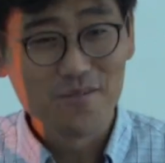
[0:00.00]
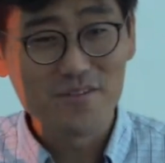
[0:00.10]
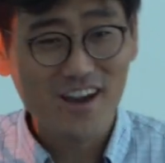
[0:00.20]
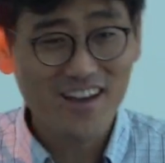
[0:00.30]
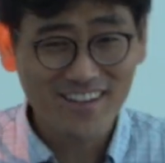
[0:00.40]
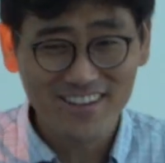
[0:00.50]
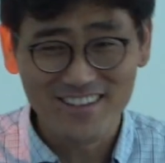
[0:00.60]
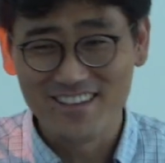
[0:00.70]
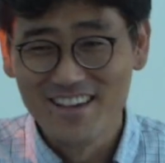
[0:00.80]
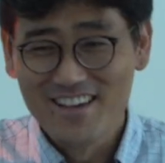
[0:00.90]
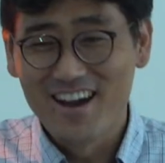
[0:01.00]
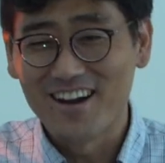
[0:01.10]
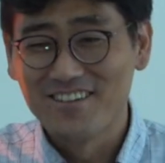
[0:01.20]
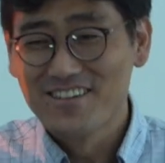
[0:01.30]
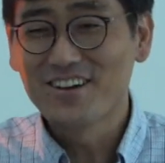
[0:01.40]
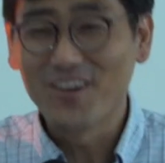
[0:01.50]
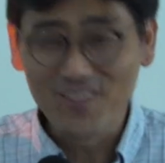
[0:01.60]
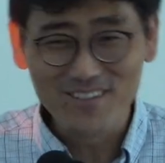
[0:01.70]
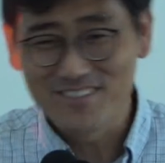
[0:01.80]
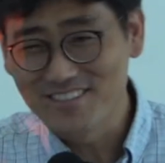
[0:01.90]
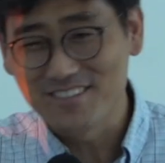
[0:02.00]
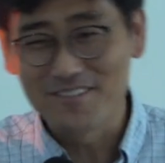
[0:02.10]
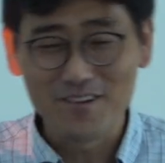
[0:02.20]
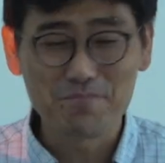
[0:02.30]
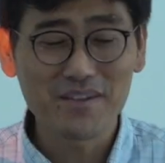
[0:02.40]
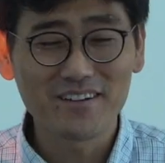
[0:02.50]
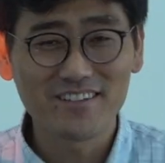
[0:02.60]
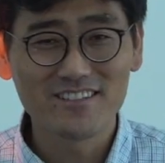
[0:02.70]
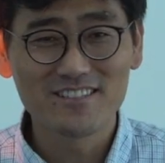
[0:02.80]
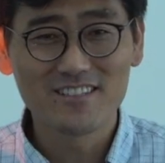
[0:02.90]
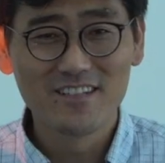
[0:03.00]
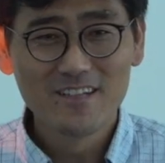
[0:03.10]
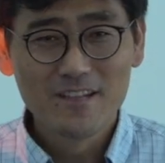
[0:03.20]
without any uh, colons or periods.